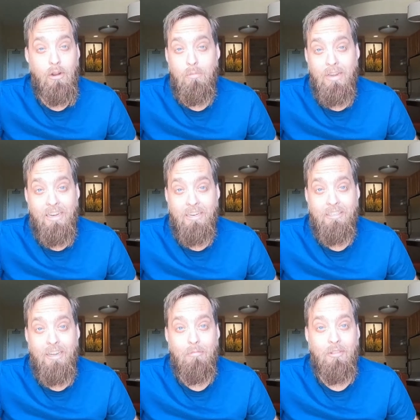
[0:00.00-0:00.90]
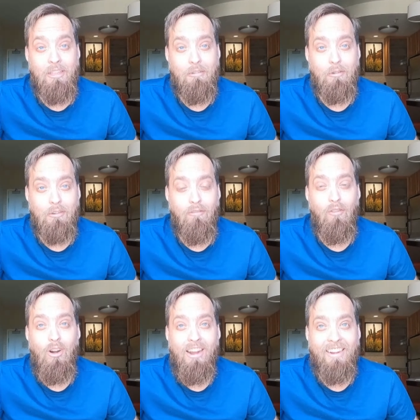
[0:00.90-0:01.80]
on my dates, I believe was
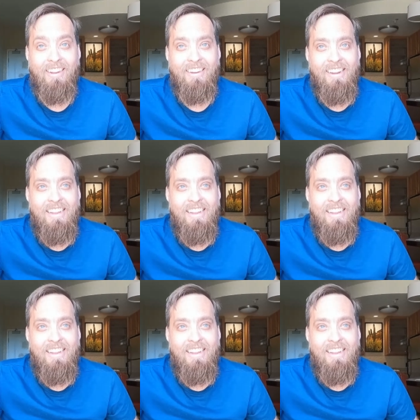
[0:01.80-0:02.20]
Friday